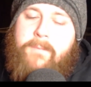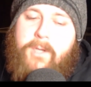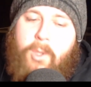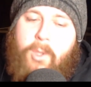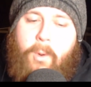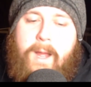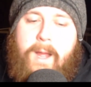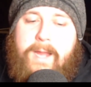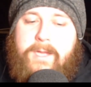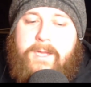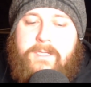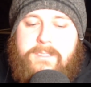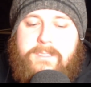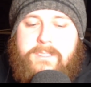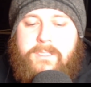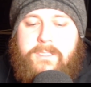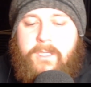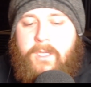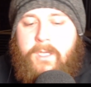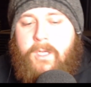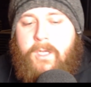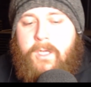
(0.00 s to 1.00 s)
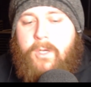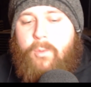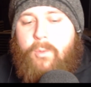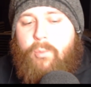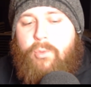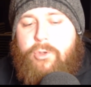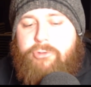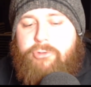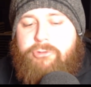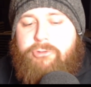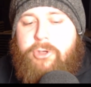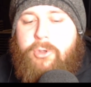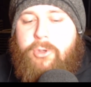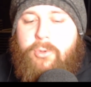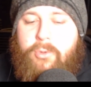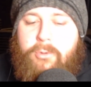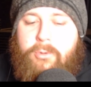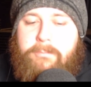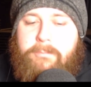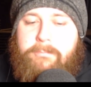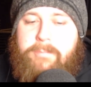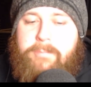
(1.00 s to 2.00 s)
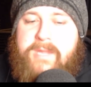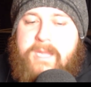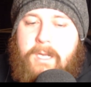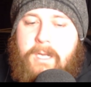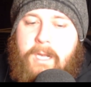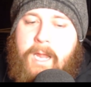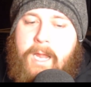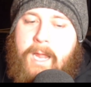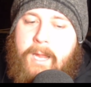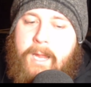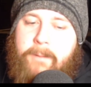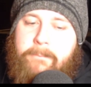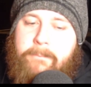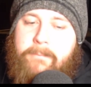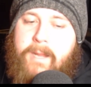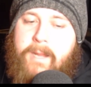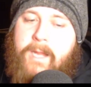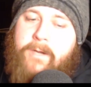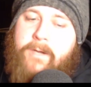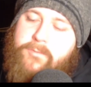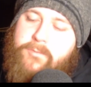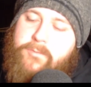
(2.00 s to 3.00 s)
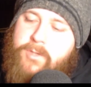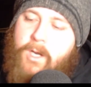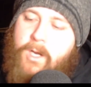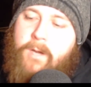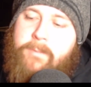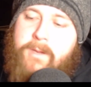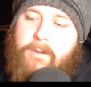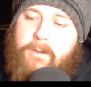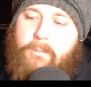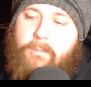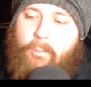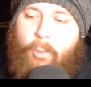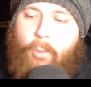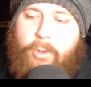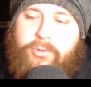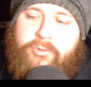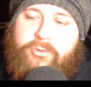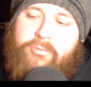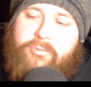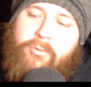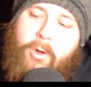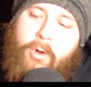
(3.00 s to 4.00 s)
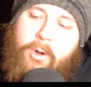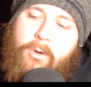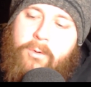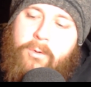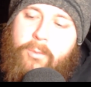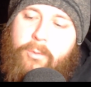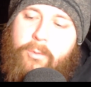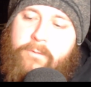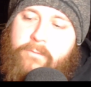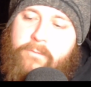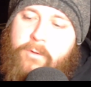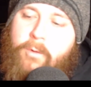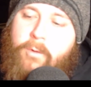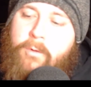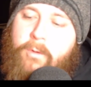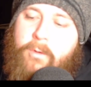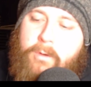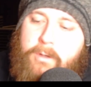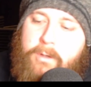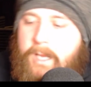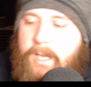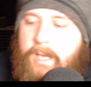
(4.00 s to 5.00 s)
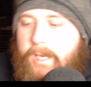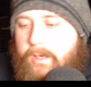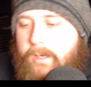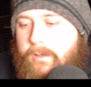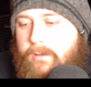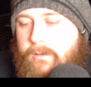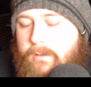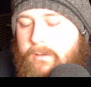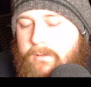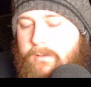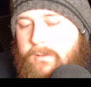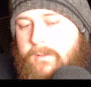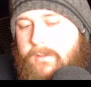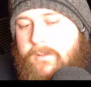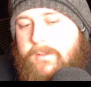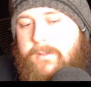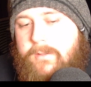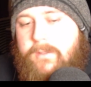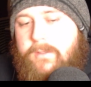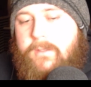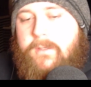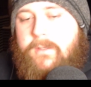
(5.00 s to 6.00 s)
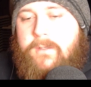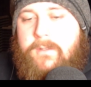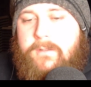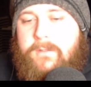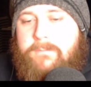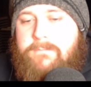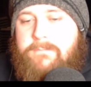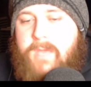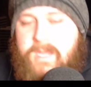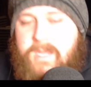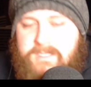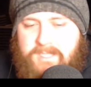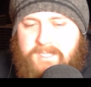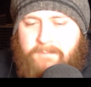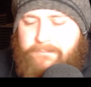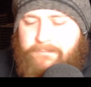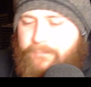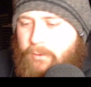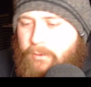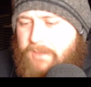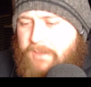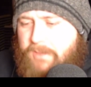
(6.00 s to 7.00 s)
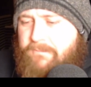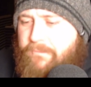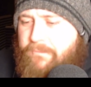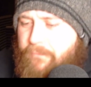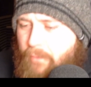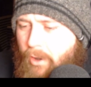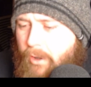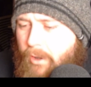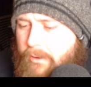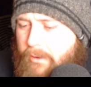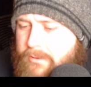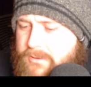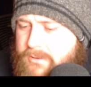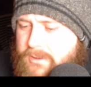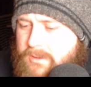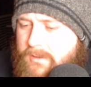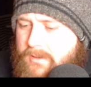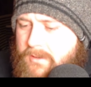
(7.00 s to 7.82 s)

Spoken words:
Quite. Would you be a lamb and tell me what's wrong with your leg? Mate, I'm fucking fucked.